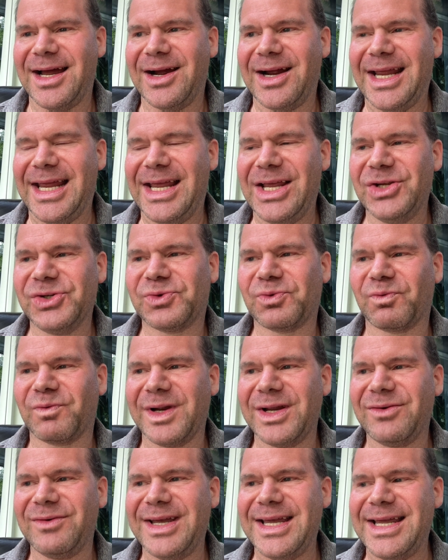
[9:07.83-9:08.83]
He's
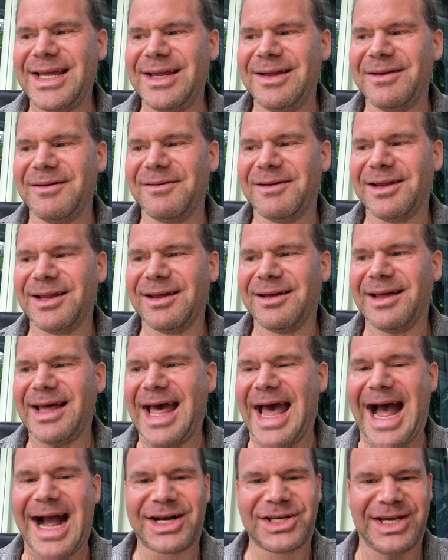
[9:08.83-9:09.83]
really
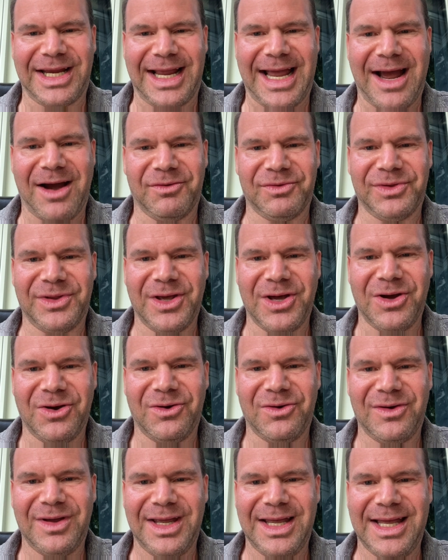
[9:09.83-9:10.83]
acting out though
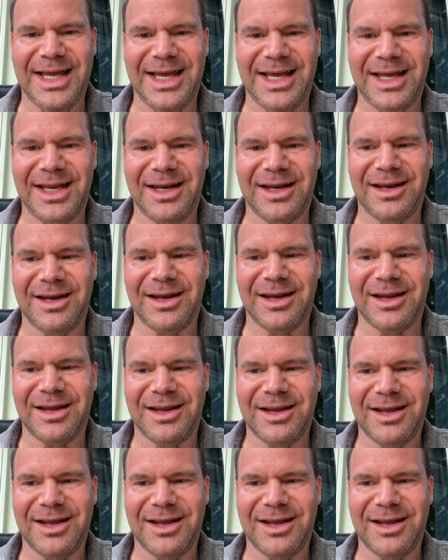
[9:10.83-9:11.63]
in